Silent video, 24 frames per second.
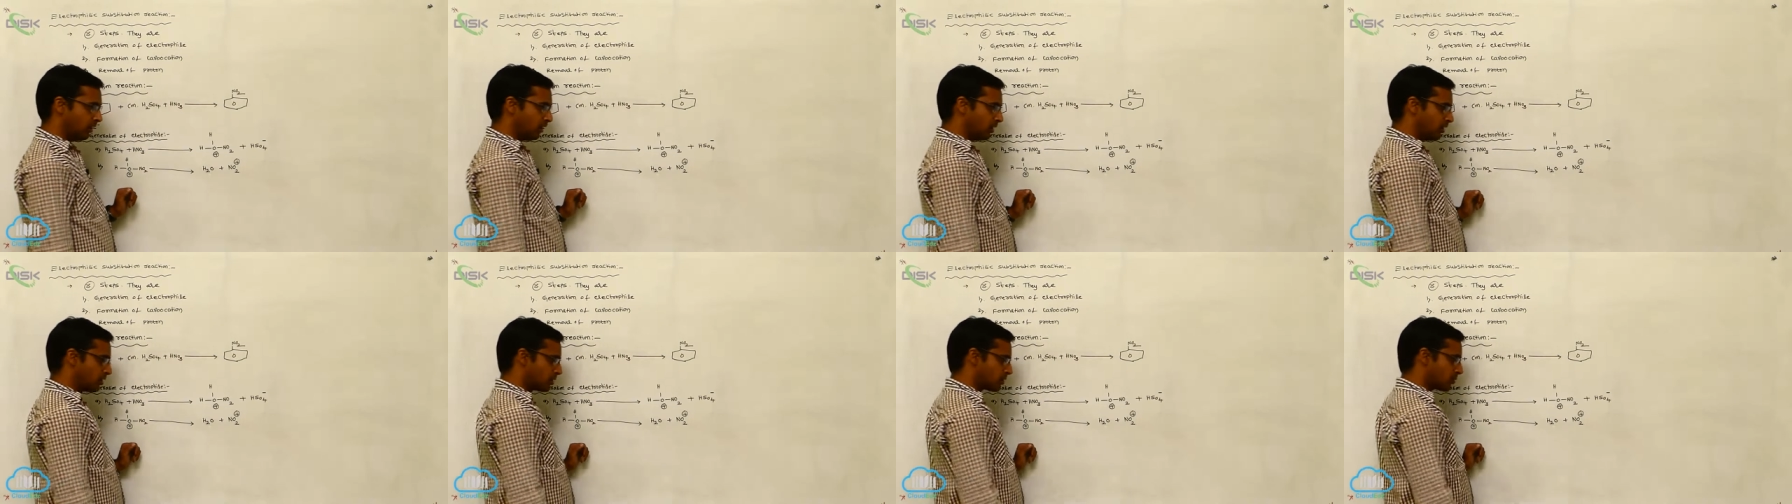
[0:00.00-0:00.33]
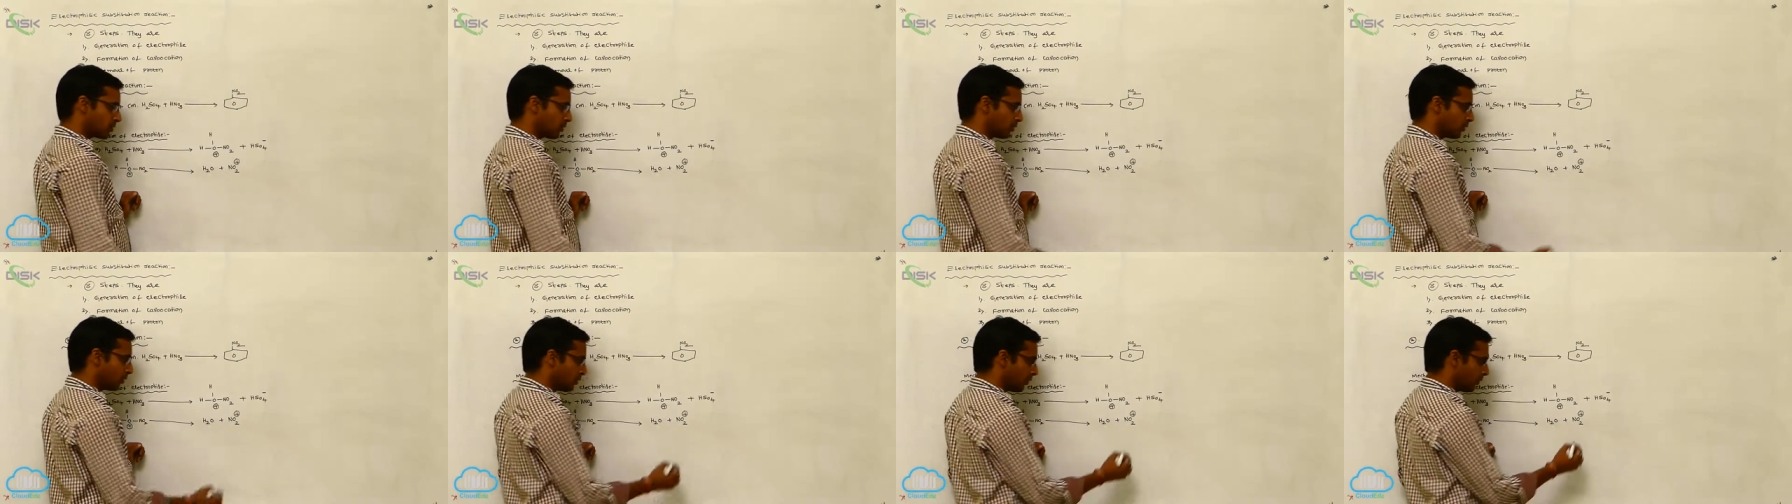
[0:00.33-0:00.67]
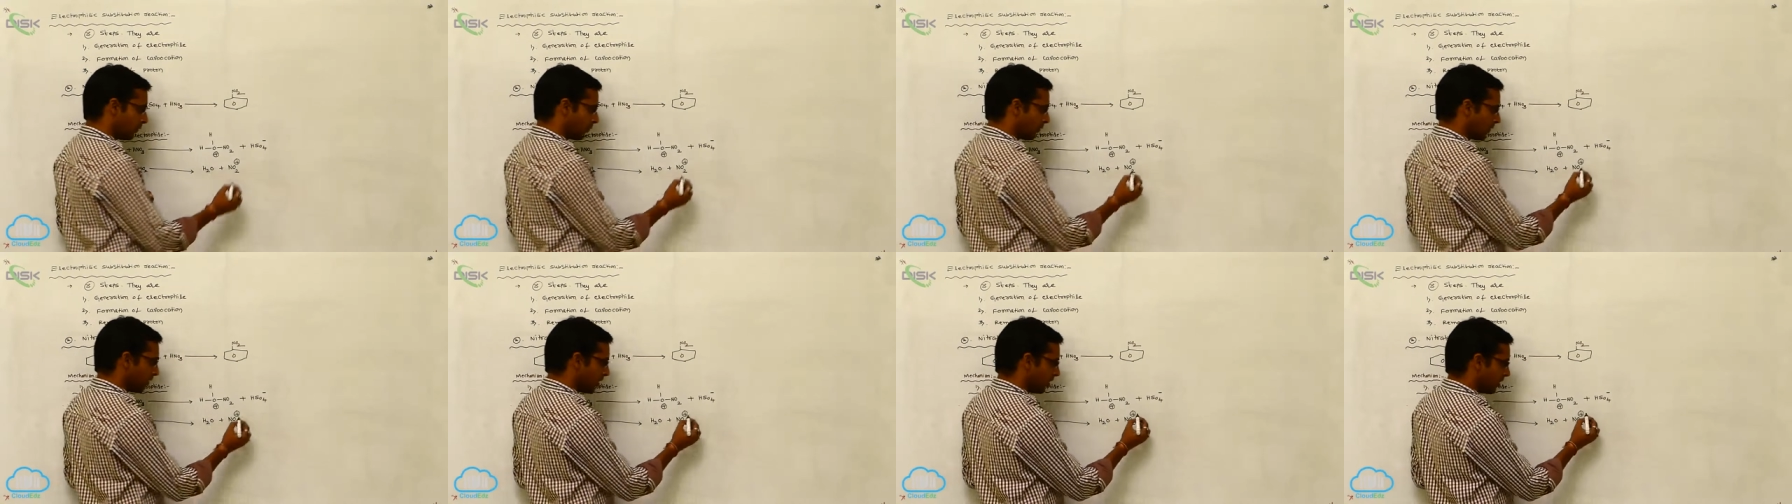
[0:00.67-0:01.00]
So
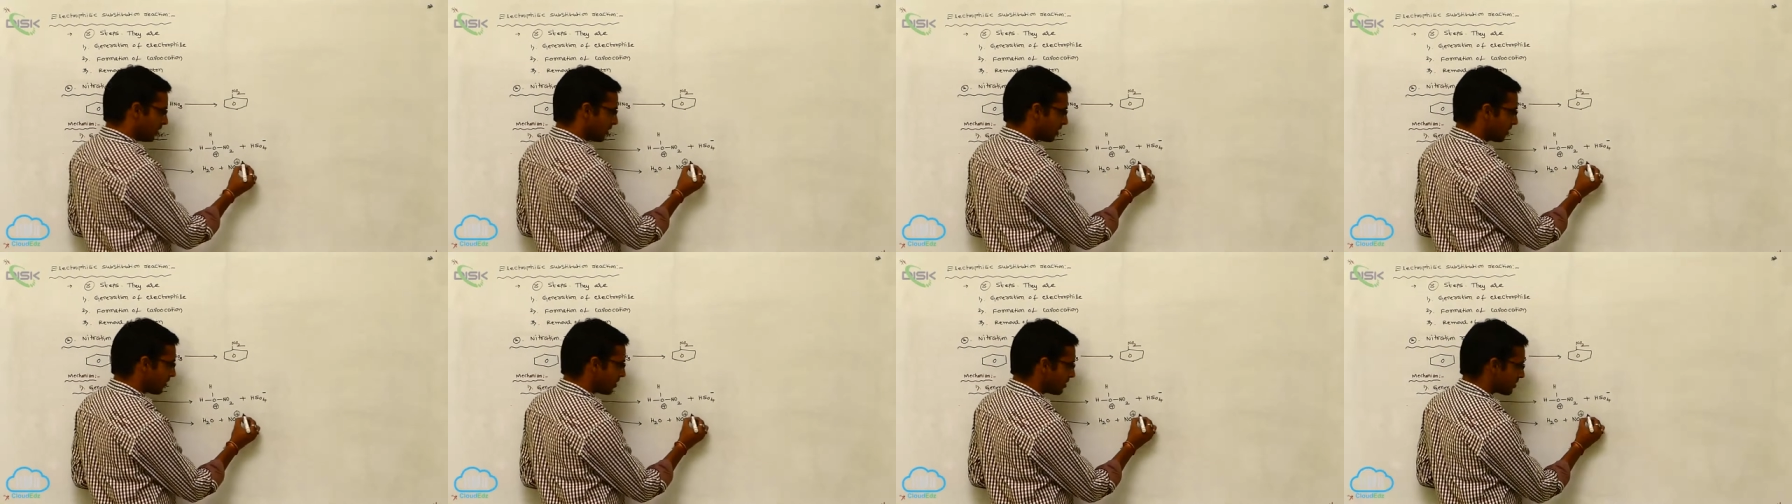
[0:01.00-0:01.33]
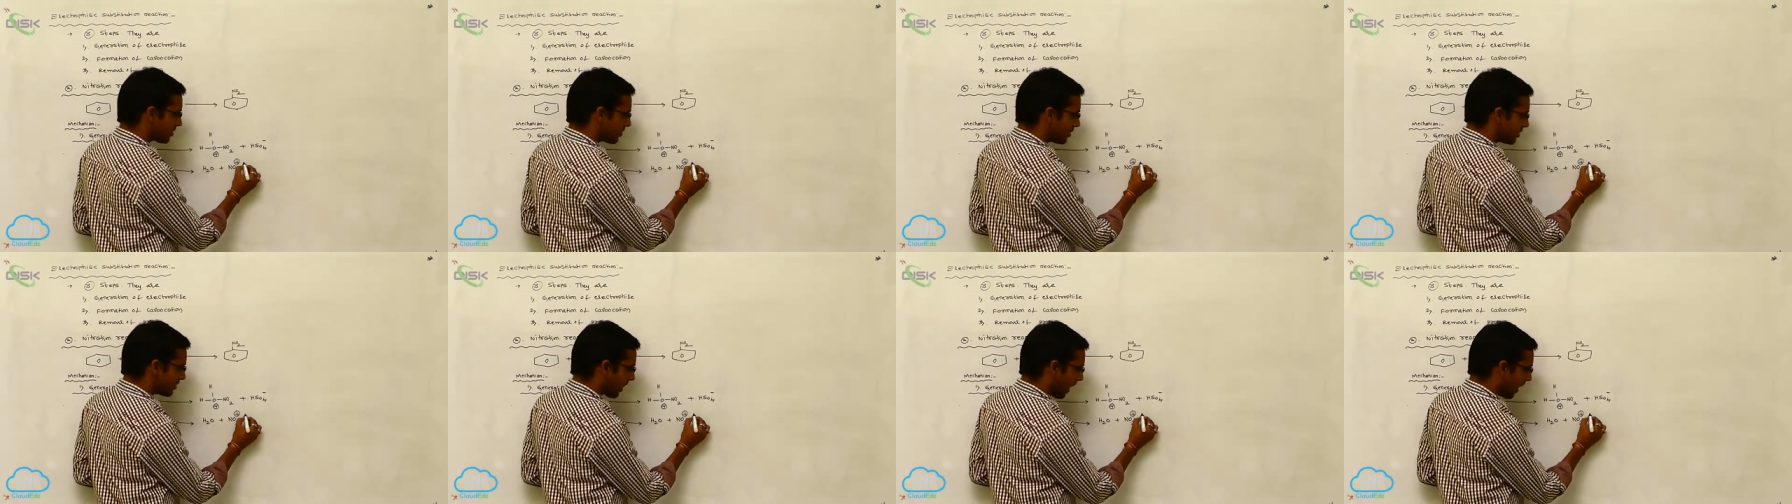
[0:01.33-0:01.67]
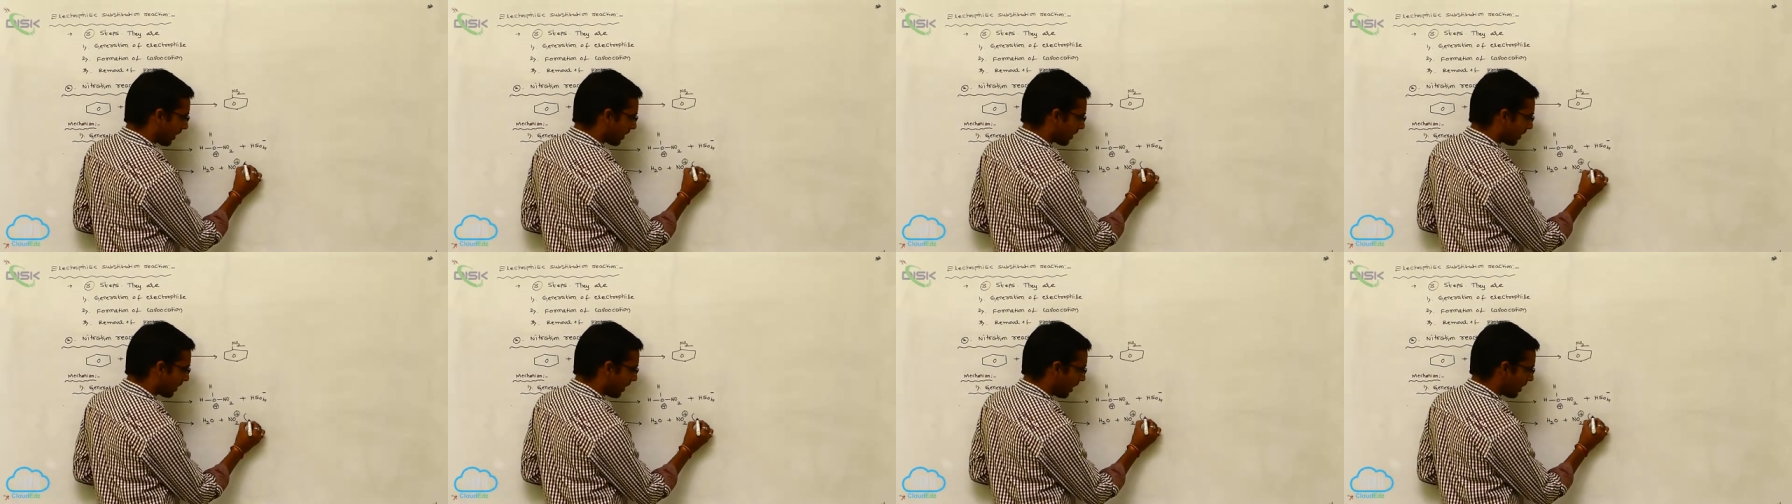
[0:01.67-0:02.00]
this is
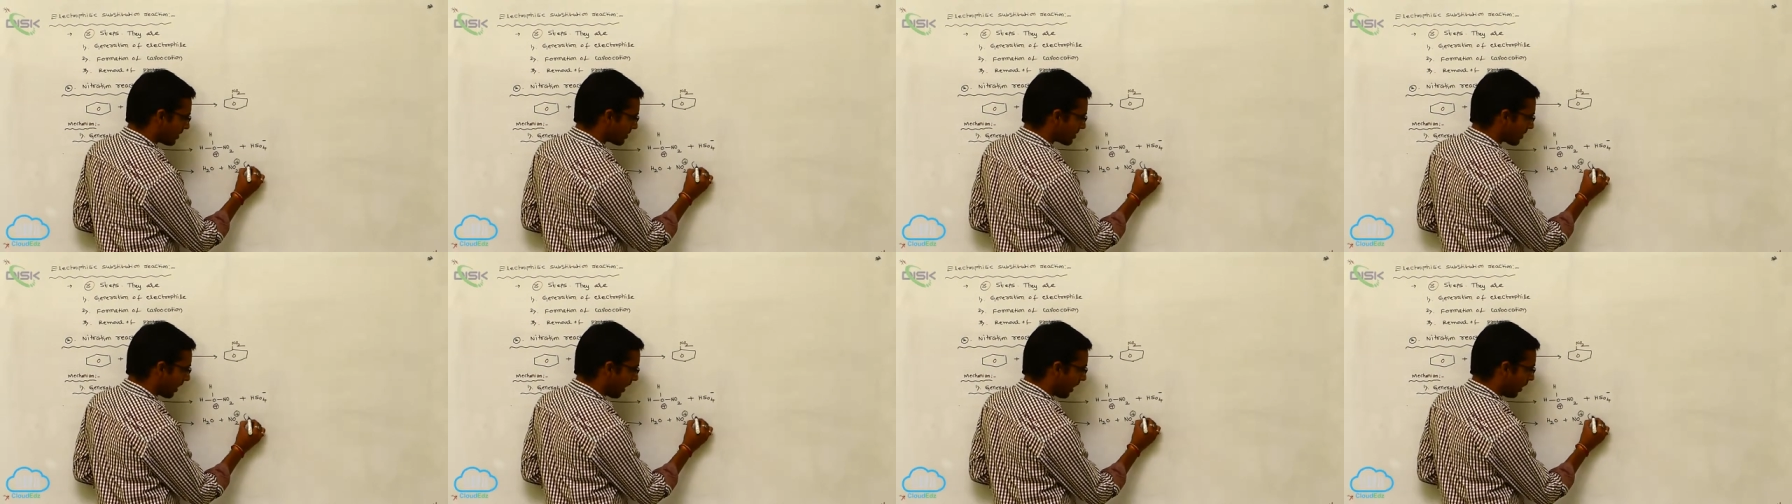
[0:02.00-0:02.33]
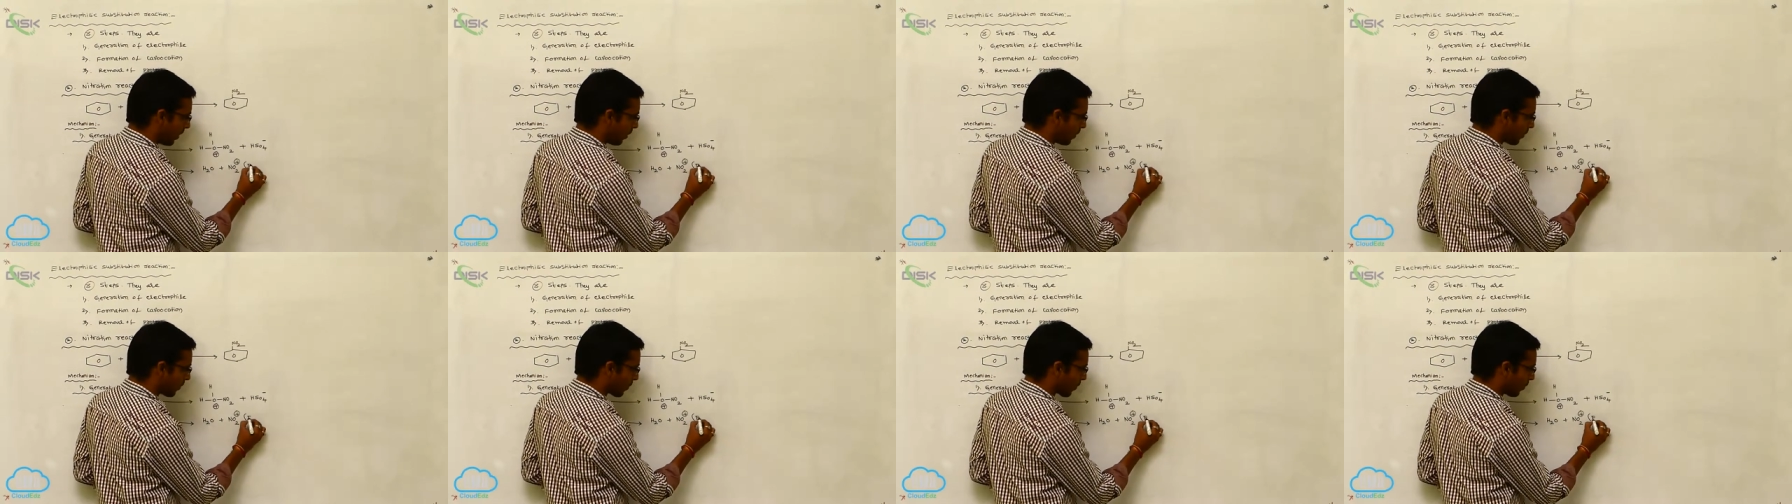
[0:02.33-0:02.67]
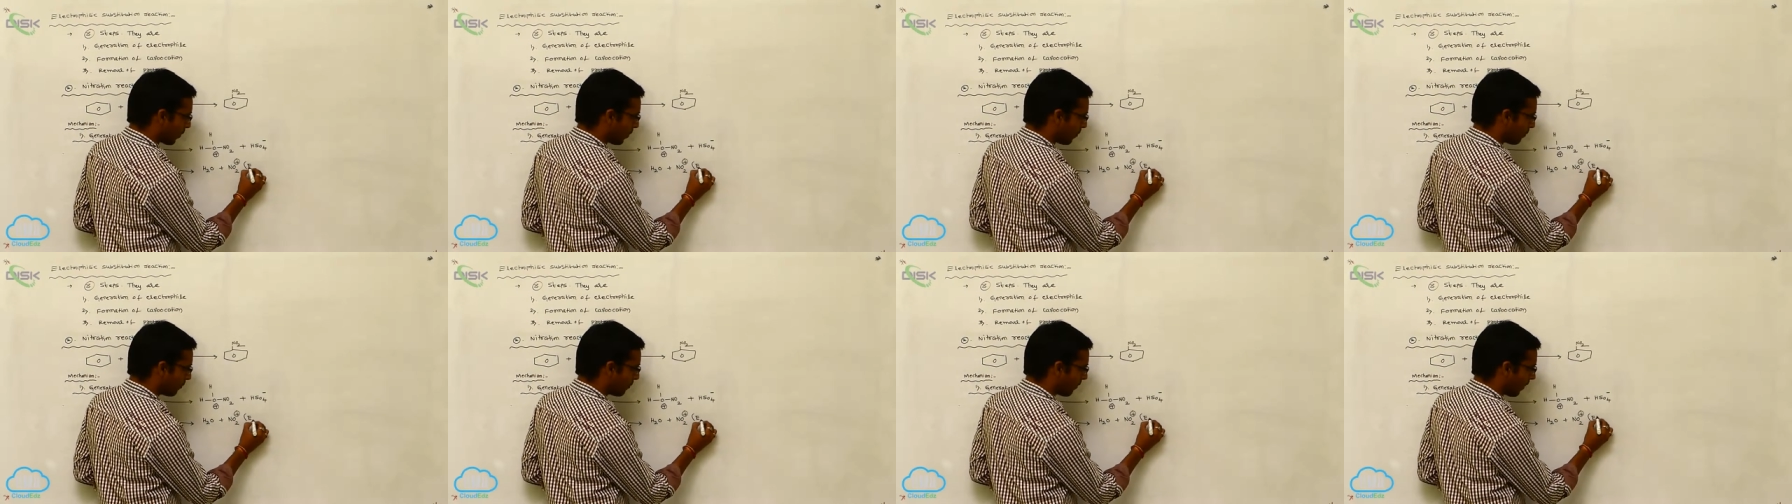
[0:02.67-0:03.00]
act as
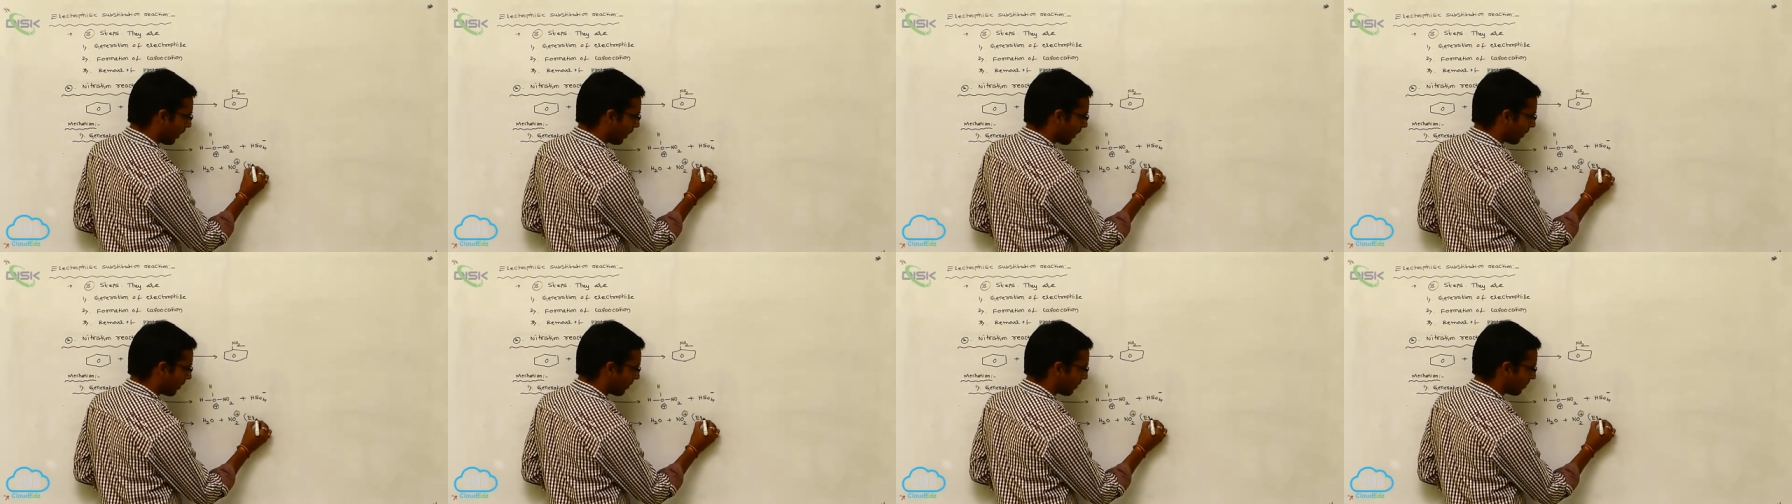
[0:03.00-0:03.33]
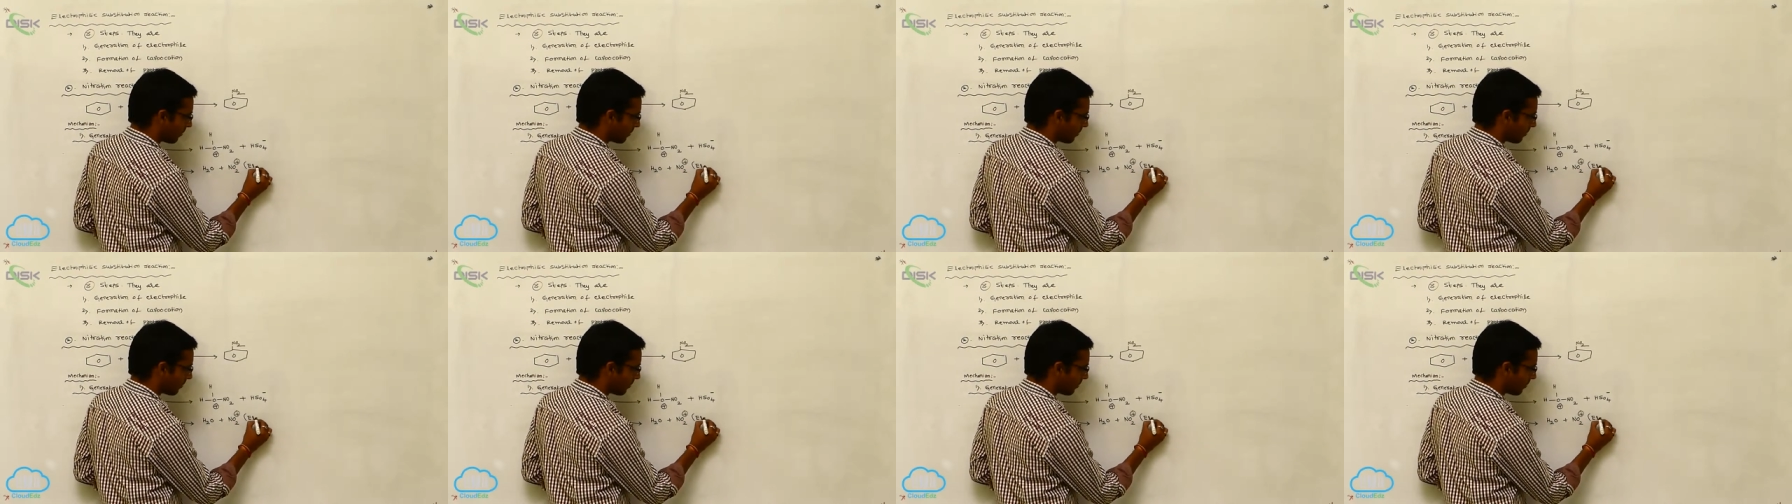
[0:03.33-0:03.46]
electrophile.